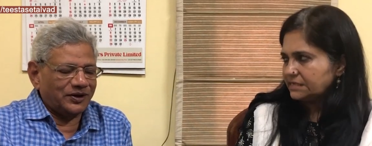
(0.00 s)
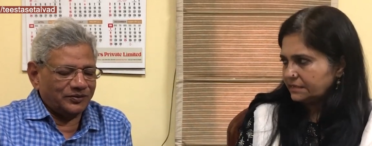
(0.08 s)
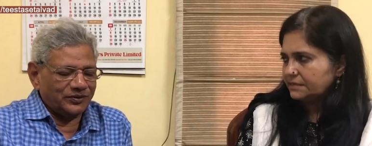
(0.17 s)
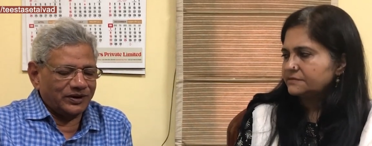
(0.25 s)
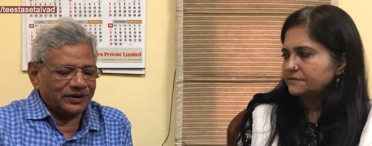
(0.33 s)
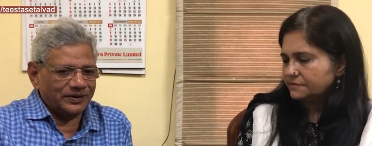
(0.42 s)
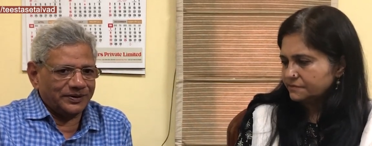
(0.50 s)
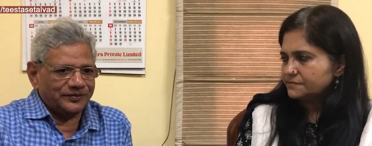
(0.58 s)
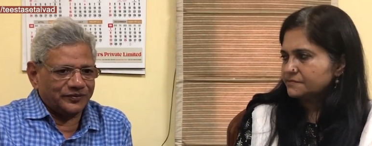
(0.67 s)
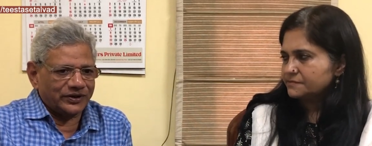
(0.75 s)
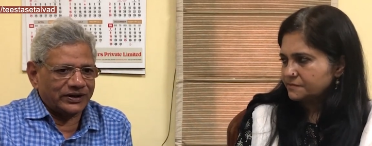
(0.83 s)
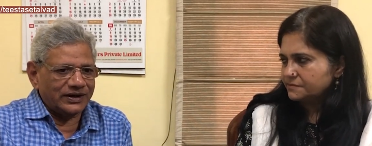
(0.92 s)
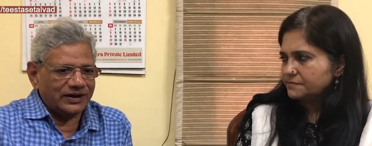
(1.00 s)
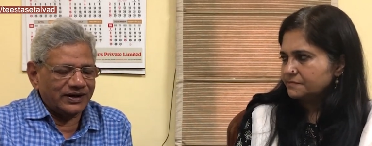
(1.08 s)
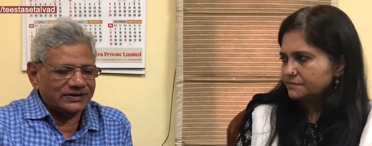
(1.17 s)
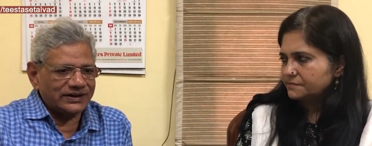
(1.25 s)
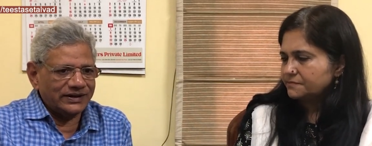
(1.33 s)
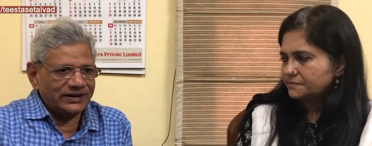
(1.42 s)
Speaker 1: class uh, working
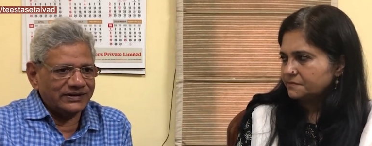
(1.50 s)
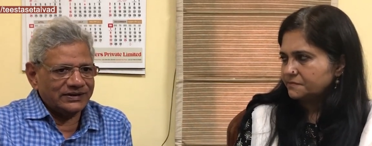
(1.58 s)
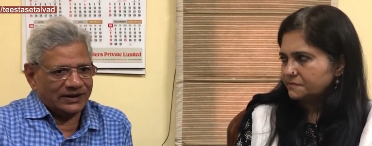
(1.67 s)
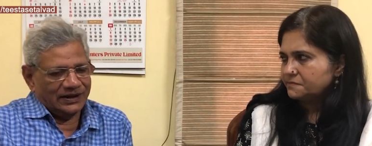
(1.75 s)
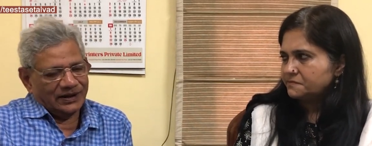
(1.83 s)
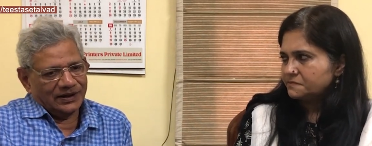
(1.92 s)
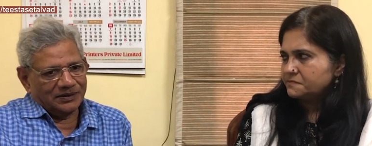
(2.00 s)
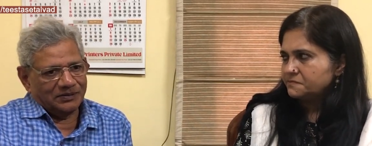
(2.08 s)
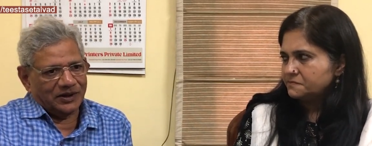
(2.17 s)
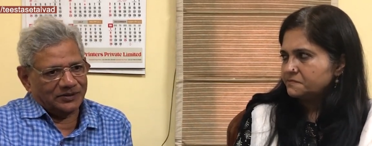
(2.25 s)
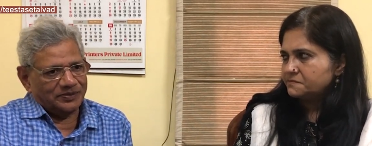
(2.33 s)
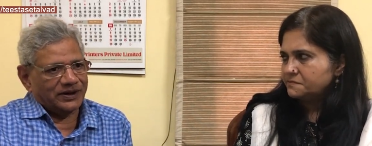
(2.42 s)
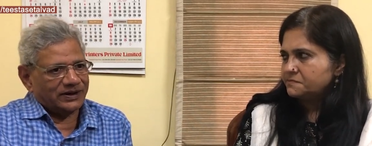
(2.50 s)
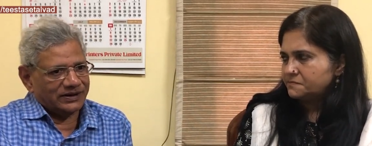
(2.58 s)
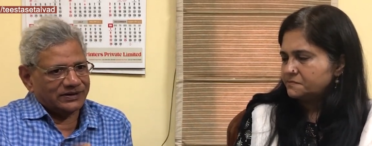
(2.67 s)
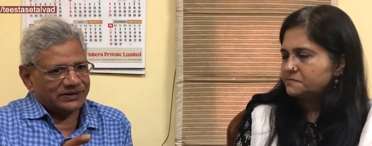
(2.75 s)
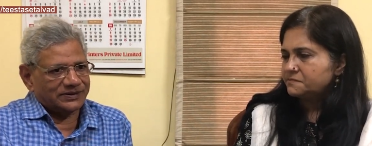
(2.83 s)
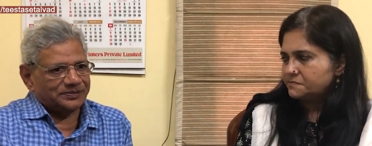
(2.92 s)
class areas.
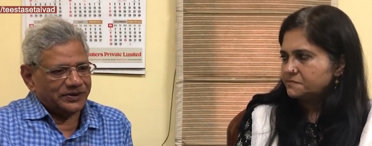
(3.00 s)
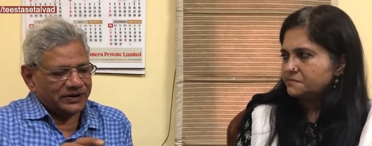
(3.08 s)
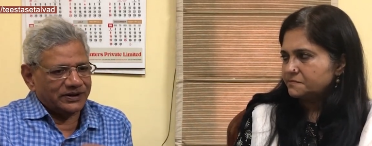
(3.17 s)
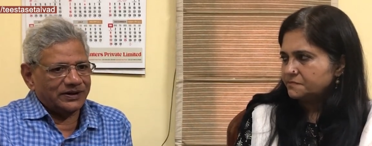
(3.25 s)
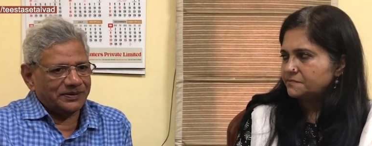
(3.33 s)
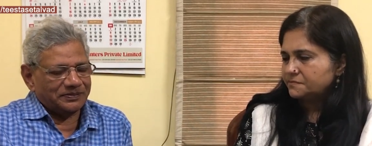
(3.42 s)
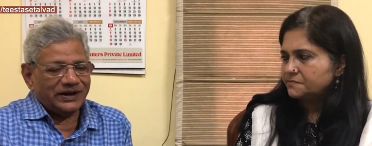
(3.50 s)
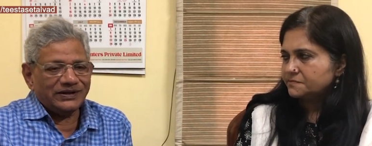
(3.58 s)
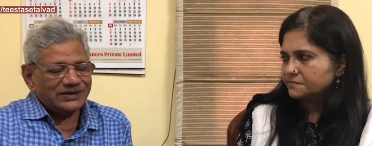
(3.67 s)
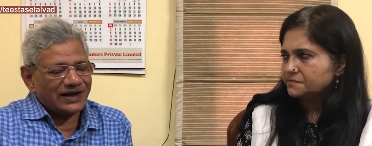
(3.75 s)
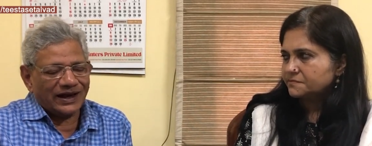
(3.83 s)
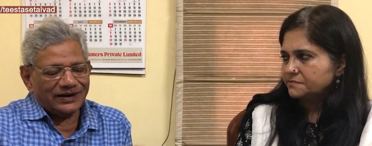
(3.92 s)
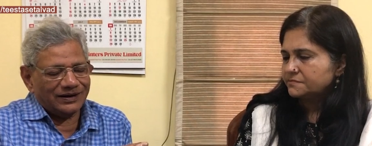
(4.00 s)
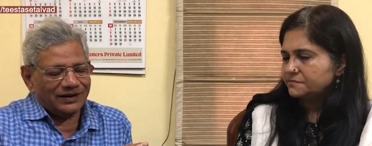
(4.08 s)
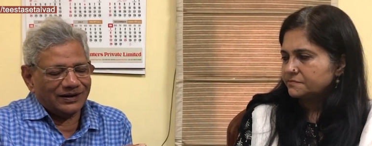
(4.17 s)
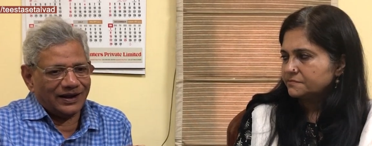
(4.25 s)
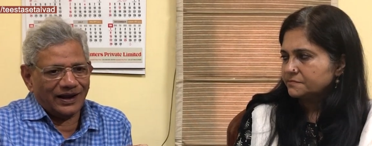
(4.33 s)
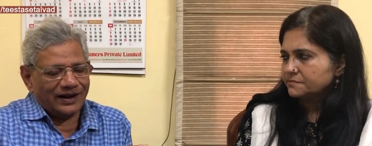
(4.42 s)
Bhatpara is a particular place, and,
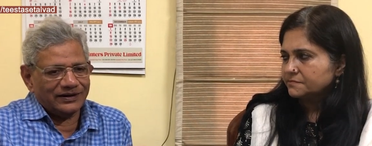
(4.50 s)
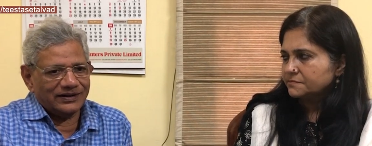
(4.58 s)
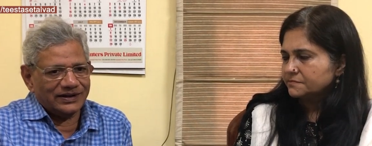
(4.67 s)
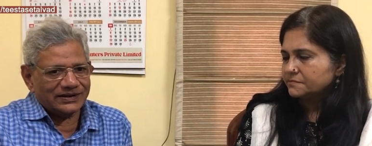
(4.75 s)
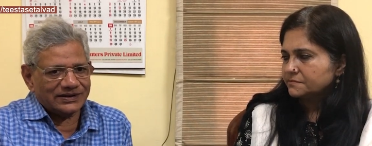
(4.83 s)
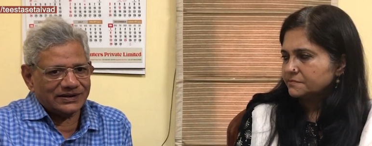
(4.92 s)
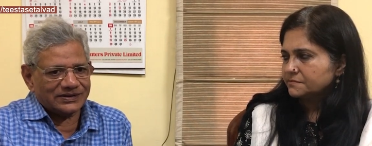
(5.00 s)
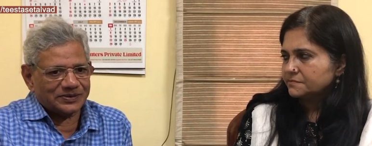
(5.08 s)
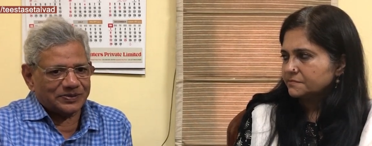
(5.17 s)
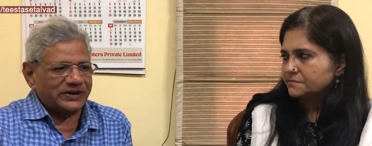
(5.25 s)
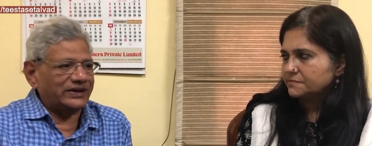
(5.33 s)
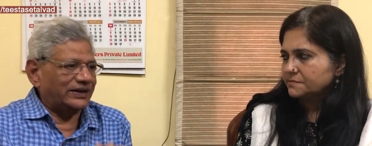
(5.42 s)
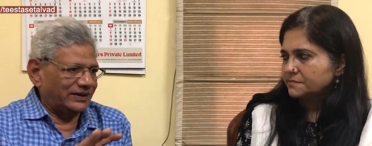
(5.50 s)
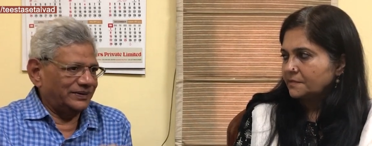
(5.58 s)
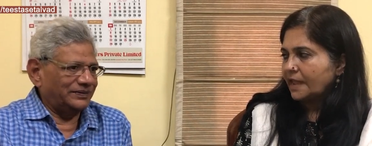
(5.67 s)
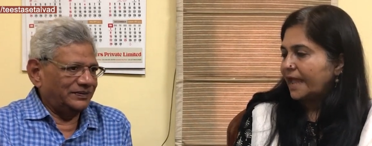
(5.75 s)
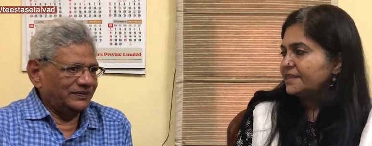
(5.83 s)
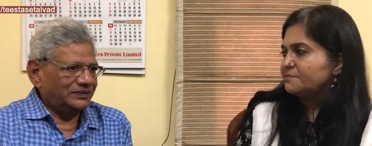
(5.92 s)
and this is spreading.
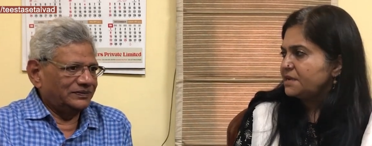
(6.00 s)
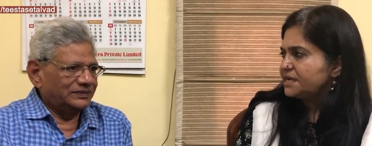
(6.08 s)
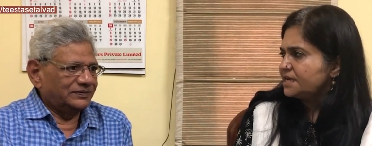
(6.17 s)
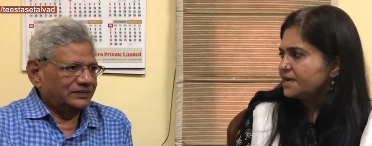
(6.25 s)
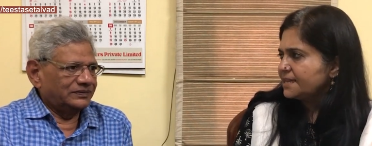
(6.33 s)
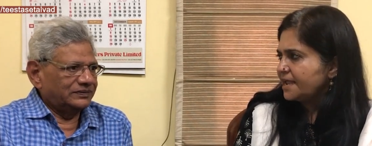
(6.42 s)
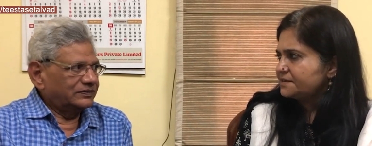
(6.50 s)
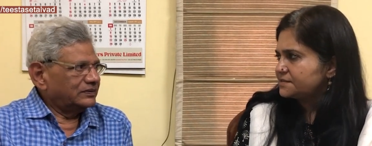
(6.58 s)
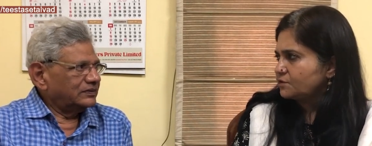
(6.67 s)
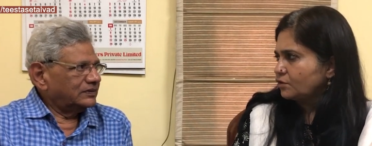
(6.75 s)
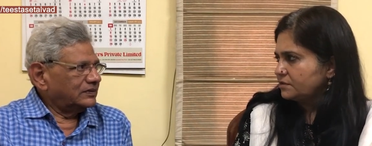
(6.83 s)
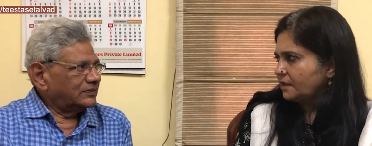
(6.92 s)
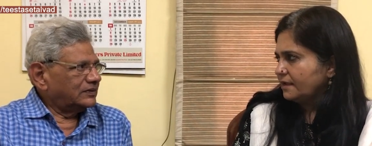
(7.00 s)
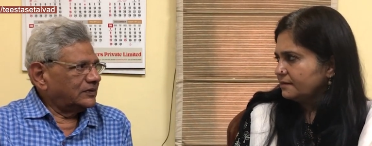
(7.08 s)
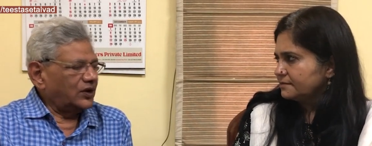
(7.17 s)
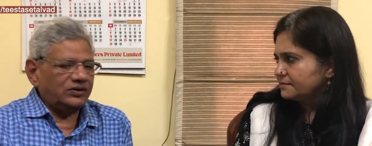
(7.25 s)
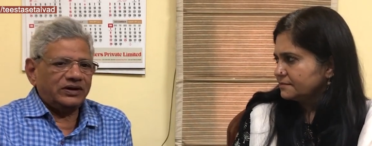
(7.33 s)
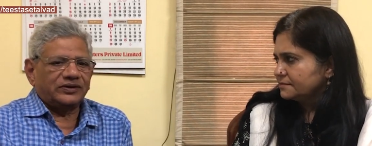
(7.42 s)
Speaker 2: And the media glare is not there.
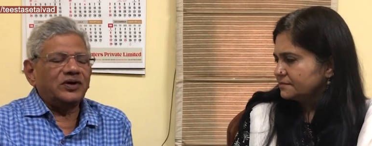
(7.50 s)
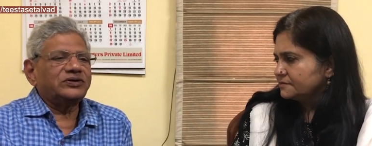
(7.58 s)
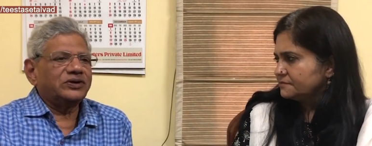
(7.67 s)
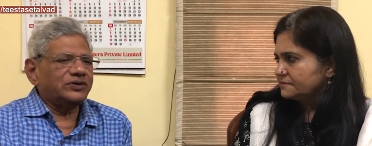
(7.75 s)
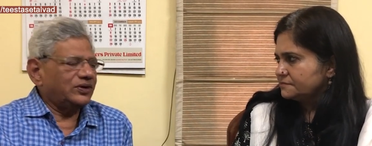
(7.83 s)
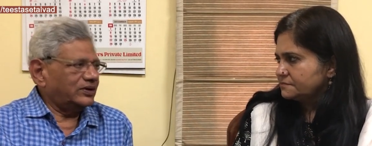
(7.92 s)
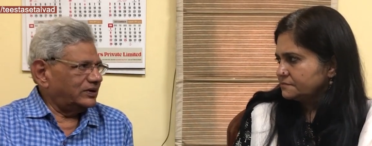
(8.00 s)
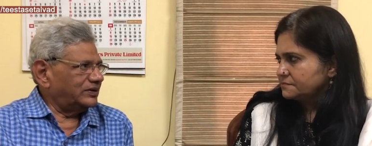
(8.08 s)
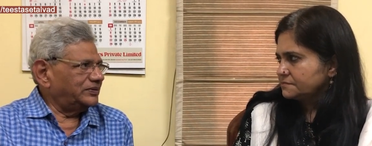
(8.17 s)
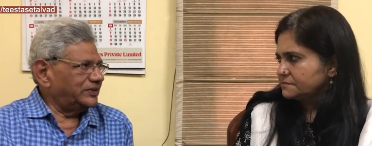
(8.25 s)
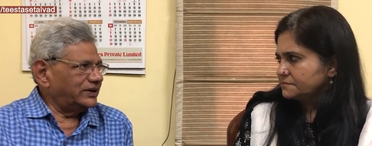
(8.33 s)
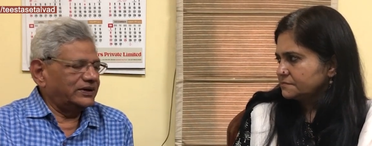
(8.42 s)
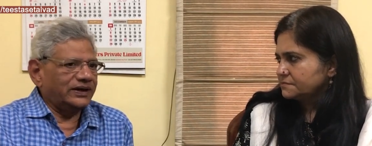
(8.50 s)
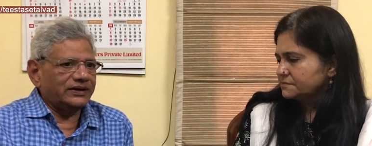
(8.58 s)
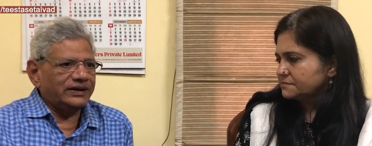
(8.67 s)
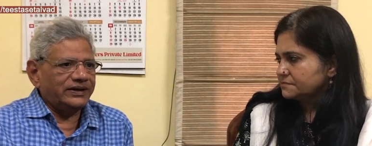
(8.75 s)
Speaker 1: Not, not at all. Media